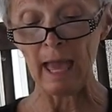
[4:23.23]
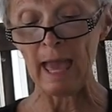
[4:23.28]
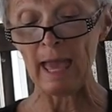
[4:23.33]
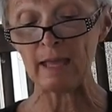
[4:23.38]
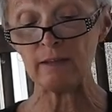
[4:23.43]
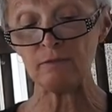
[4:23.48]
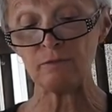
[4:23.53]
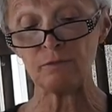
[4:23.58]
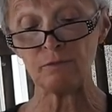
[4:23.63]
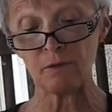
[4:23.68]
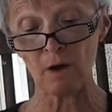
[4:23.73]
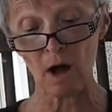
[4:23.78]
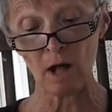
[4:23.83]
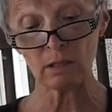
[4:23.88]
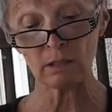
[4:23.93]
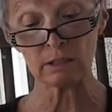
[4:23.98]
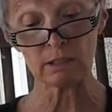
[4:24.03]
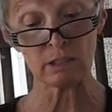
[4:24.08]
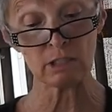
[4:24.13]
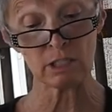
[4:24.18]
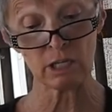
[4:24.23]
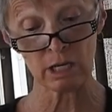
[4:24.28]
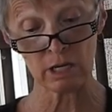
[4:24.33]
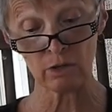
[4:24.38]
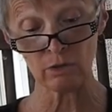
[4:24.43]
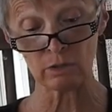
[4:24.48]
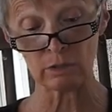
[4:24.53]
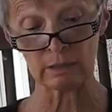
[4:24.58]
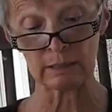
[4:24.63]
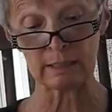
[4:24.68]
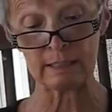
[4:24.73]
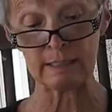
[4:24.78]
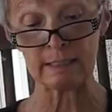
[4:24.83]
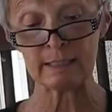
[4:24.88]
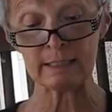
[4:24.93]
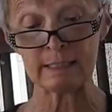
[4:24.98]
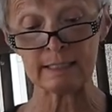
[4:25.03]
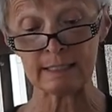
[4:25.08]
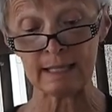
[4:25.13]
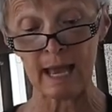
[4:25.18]
and voluntarily
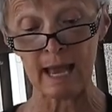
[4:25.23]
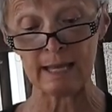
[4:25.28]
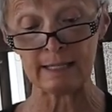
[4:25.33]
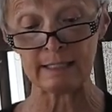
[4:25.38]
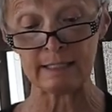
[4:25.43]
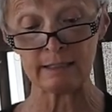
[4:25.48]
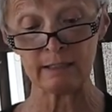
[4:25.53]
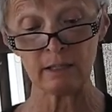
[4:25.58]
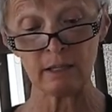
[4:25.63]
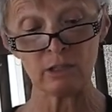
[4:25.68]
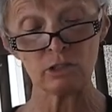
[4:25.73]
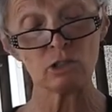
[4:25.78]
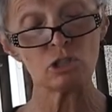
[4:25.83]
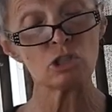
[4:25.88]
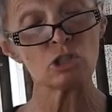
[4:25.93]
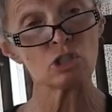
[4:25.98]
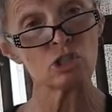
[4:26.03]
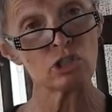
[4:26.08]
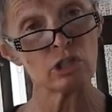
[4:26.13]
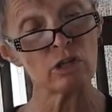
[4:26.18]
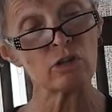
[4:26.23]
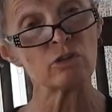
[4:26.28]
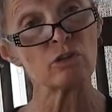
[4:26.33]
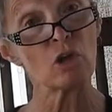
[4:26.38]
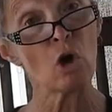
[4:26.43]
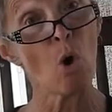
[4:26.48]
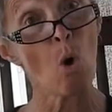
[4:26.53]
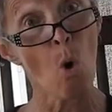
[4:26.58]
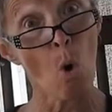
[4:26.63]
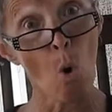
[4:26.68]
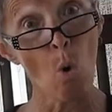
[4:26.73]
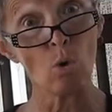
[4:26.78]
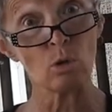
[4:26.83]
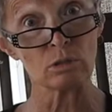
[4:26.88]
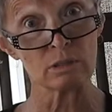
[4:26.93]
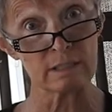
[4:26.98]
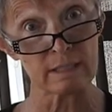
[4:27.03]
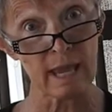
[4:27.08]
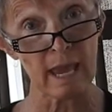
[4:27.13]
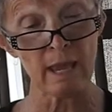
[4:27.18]
decided to share the whole
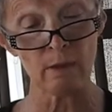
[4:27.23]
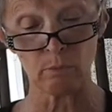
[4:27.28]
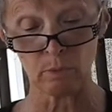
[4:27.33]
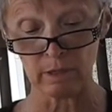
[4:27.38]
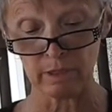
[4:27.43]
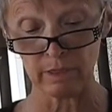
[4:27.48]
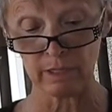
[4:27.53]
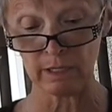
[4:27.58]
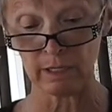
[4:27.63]
day with